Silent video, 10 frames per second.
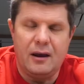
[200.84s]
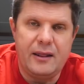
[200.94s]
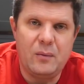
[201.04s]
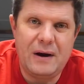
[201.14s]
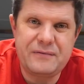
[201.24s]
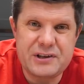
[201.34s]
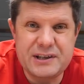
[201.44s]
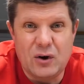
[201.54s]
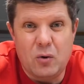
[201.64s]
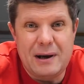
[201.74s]
And then we have the
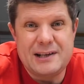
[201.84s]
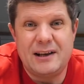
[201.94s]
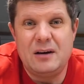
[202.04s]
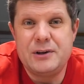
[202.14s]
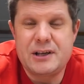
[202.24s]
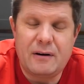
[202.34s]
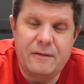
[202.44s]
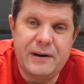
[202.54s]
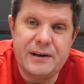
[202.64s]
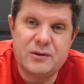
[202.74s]
skill-based elements of our
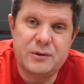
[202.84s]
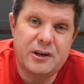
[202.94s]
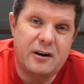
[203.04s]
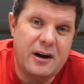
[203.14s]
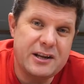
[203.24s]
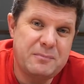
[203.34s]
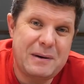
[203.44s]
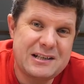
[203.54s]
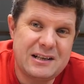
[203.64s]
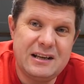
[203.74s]
fitness, which are
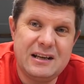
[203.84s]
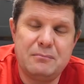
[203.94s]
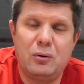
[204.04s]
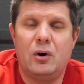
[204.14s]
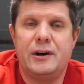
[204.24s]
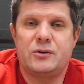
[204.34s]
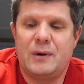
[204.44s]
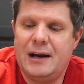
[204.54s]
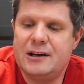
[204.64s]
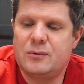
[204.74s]
especially important as we
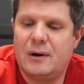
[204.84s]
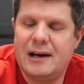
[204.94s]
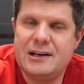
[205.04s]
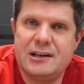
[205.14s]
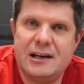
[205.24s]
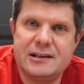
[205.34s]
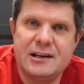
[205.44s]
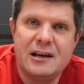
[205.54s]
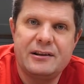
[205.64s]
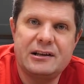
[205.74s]
head into our later years.
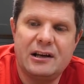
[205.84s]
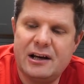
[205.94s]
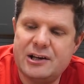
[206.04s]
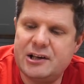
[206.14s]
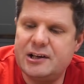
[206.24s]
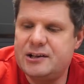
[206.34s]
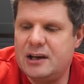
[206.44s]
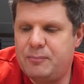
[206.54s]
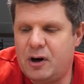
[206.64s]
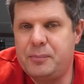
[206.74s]
Things like
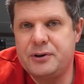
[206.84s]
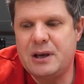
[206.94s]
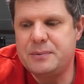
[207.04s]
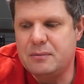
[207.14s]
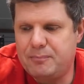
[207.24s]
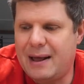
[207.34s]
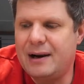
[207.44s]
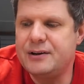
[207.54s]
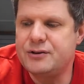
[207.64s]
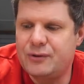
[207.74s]
agility, proprioception,
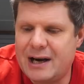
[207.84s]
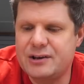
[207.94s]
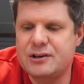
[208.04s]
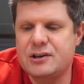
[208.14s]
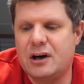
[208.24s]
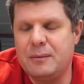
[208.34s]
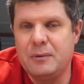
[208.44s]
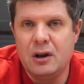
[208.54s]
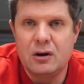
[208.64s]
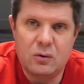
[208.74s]
balance, reaction time,
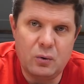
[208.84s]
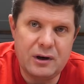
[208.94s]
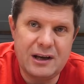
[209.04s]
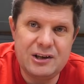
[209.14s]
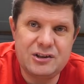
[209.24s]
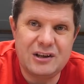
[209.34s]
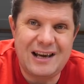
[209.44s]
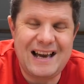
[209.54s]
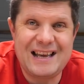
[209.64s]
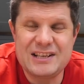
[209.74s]
coordination,
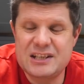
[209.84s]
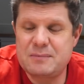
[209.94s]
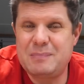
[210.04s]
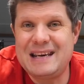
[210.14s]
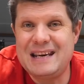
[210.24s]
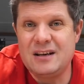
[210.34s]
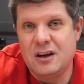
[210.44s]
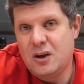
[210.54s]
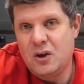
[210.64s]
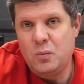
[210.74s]
and speed,
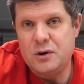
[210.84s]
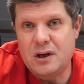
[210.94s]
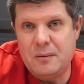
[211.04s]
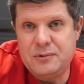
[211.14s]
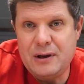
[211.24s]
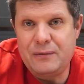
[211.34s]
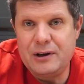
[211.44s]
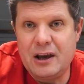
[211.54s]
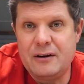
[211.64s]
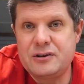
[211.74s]
which I'm
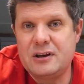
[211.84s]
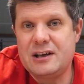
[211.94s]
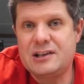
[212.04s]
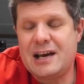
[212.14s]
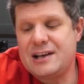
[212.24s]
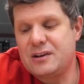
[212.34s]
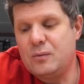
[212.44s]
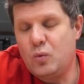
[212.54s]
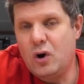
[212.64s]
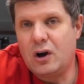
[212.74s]
definitely going to assess
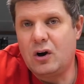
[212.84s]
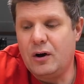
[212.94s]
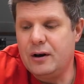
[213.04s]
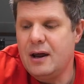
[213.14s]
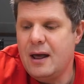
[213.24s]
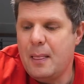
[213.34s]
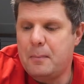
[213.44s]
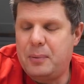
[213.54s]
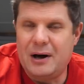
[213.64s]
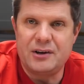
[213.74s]
and work on,
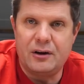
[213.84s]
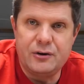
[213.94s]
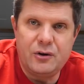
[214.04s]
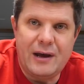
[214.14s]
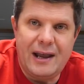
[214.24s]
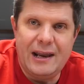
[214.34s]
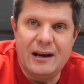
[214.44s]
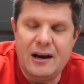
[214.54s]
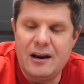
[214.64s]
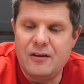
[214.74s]
but I'm going to do that
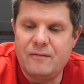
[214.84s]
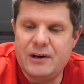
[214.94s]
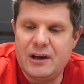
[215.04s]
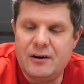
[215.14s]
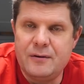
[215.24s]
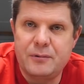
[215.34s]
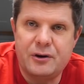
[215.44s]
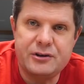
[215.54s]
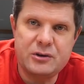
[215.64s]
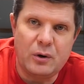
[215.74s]
in another video
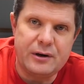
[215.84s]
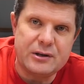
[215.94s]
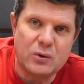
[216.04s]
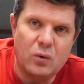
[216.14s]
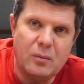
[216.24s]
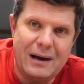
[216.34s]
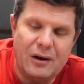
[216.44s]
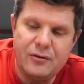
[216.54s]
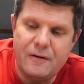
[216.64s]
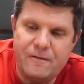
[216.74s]
because this one is all
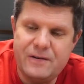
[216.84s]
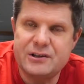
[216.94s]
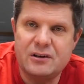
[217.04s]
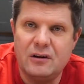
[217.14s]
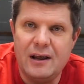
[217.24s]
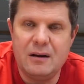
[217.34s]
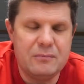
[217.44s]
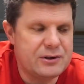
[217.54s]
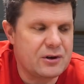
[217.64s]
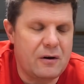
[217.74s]
about the physical
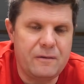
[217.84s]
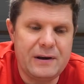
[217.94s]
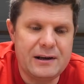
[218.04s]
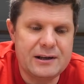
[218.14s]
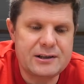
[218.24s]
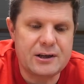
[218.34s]
elements of fitness.